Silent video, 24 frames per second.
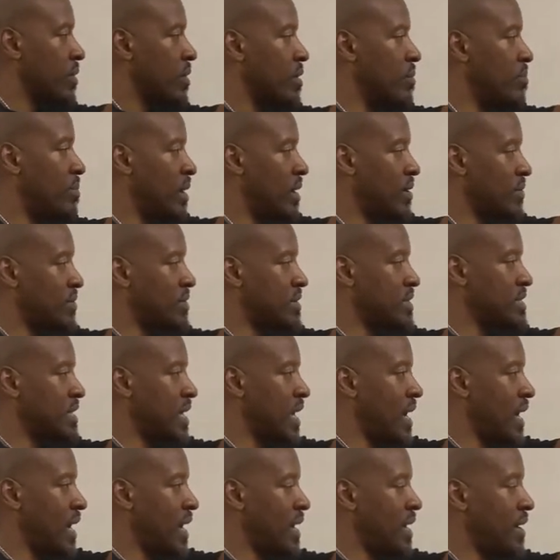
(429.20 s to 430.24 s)
about this
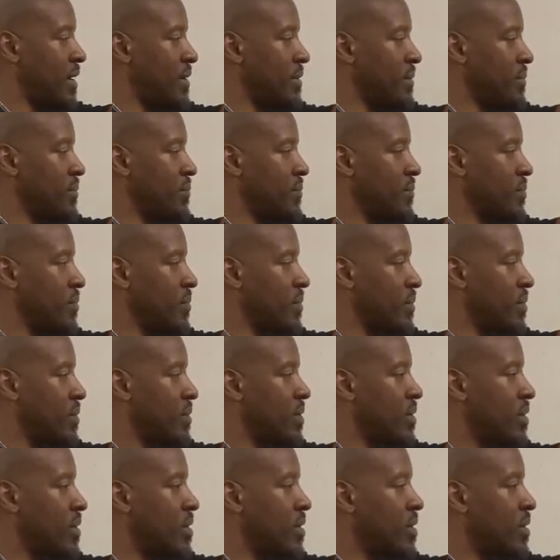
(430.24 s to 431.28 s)
high.
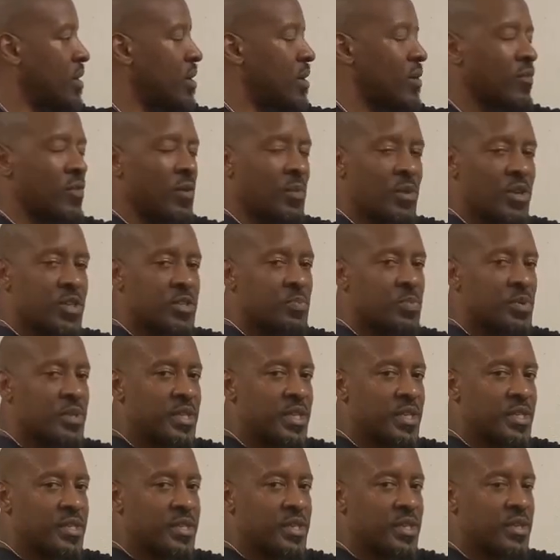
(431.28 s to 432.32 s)
From this
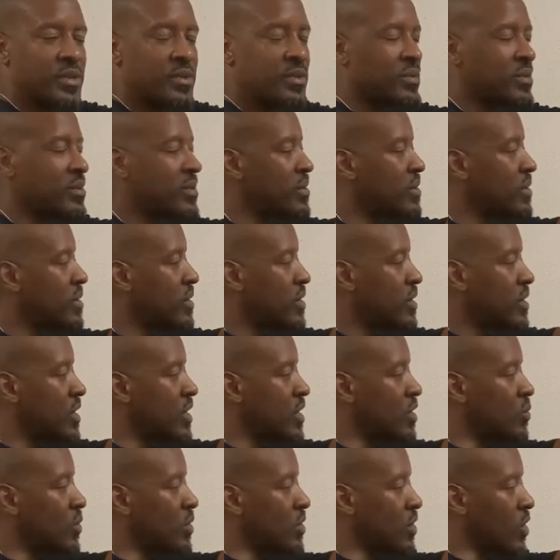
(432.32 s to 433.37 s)
position,
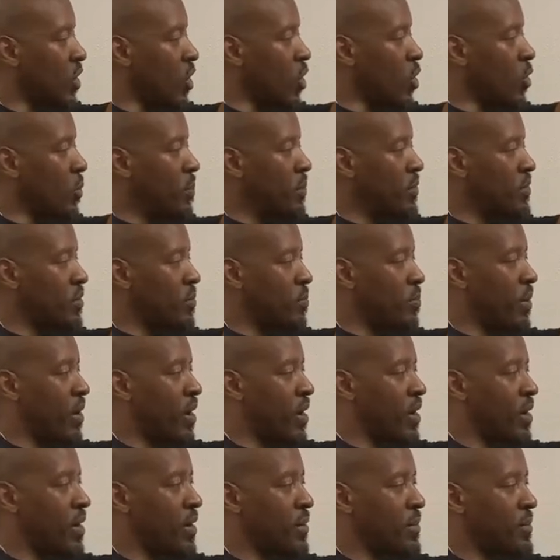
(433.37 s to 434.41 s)
you want to open the
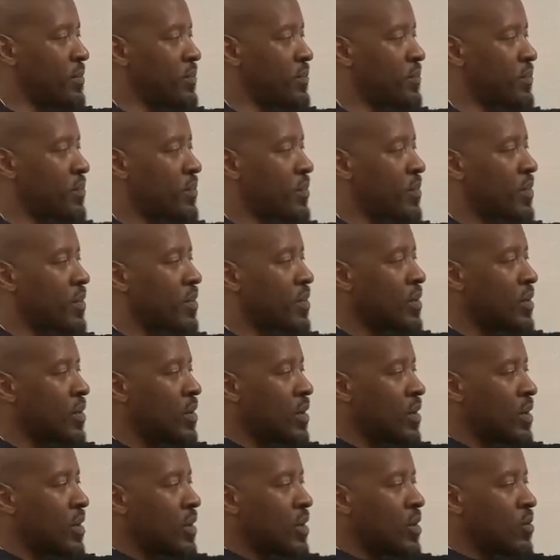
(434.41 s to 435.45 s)
palm
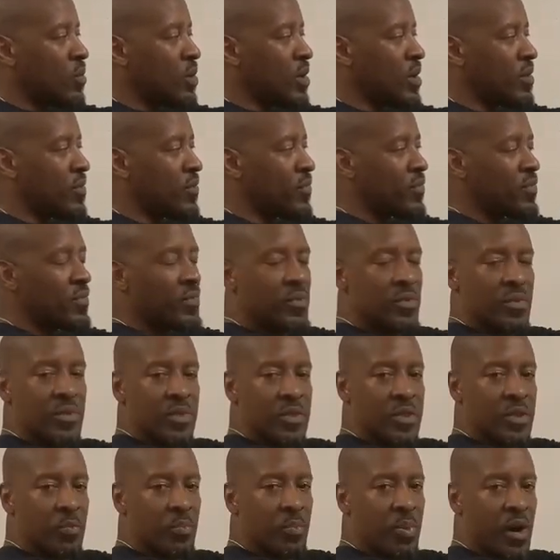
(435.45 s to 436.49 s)
with
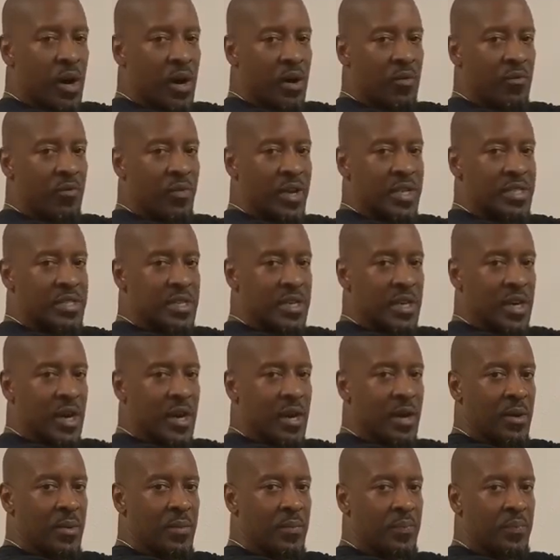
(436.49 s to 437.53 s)
the palm facing
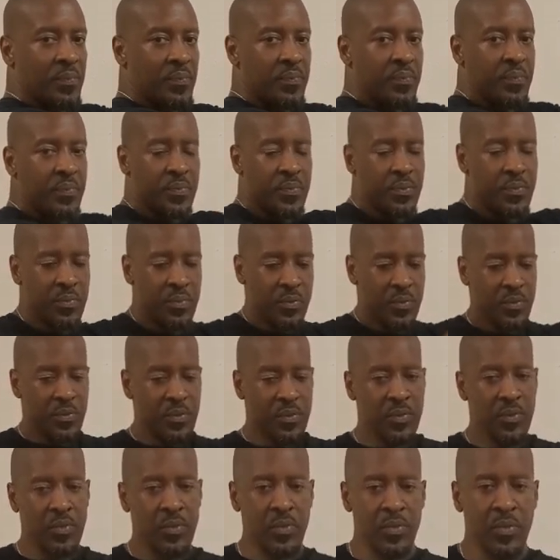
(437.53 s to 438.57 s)
up,
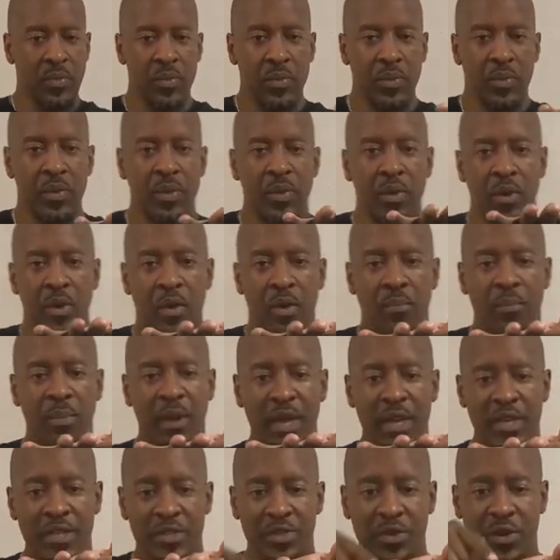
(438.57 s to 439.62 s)

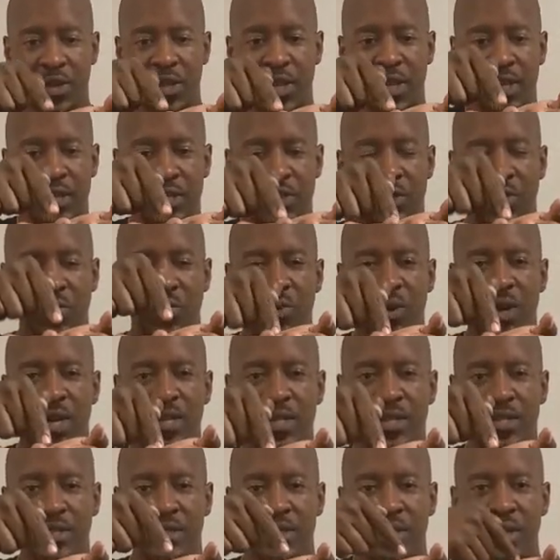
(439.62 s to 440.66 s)
making sure that your
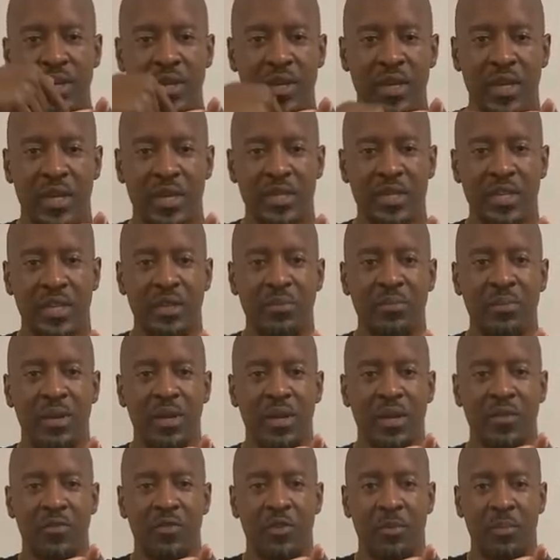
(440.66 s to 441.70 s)
wrist is in the
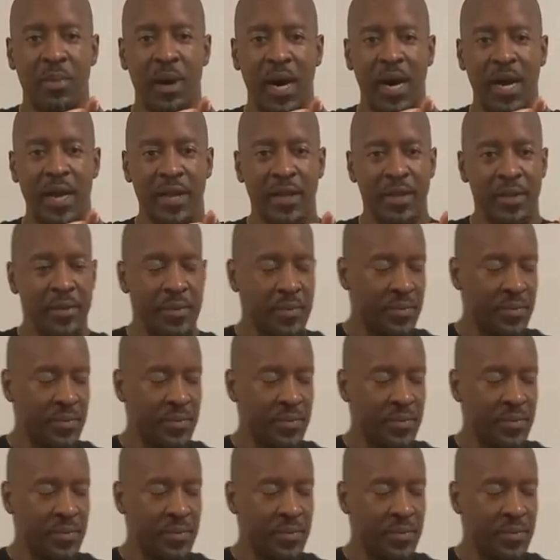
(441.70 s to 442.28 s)
middle of your body.